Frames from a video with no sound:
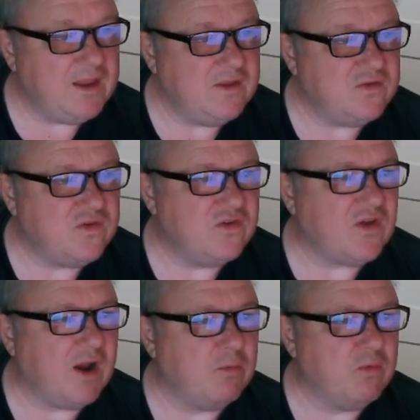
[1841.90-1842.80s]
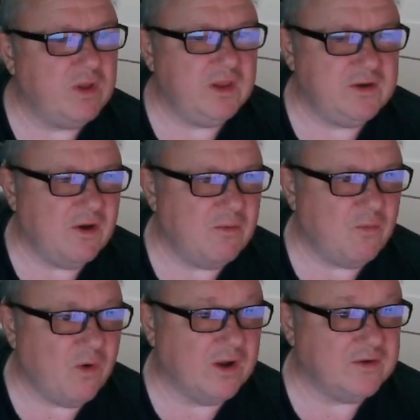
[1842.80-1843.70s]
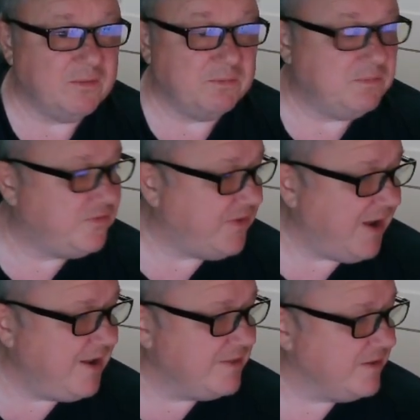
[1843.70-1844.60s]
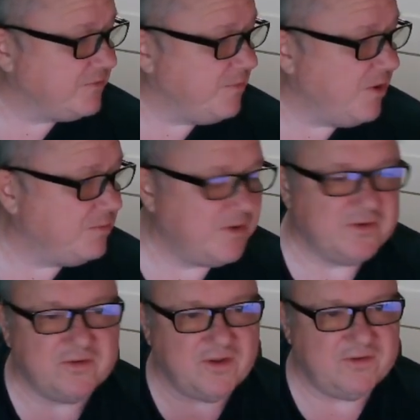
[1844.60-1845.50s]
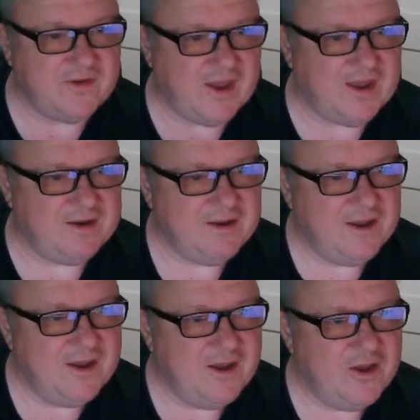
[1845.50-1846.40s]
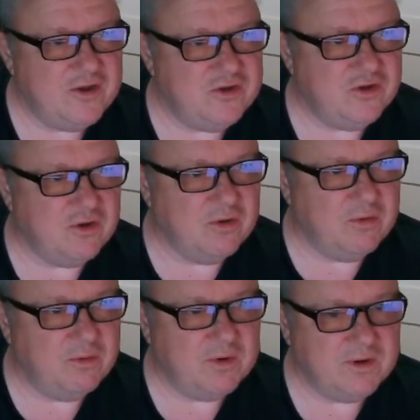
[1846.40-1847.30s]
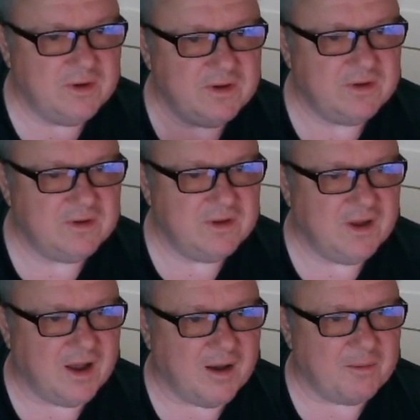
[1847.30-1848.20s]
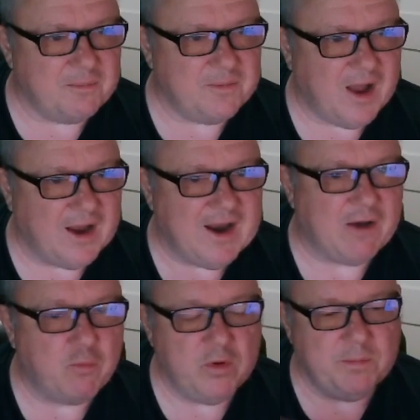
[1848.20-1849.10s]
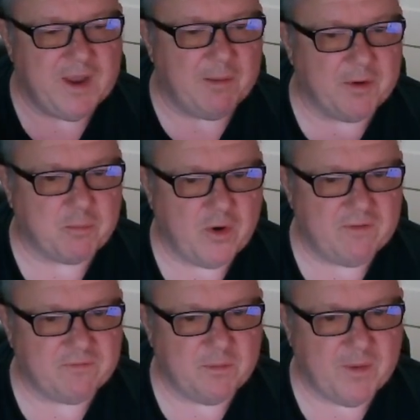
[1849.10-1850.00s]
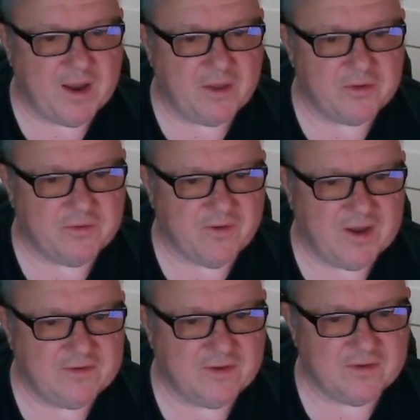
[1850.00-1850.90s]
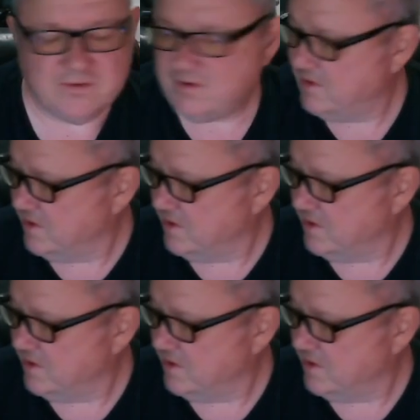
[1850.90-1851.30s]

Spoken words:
since I really don't want to stay in this mode, because as I said, you I now wouldn't be able to print from my other devices.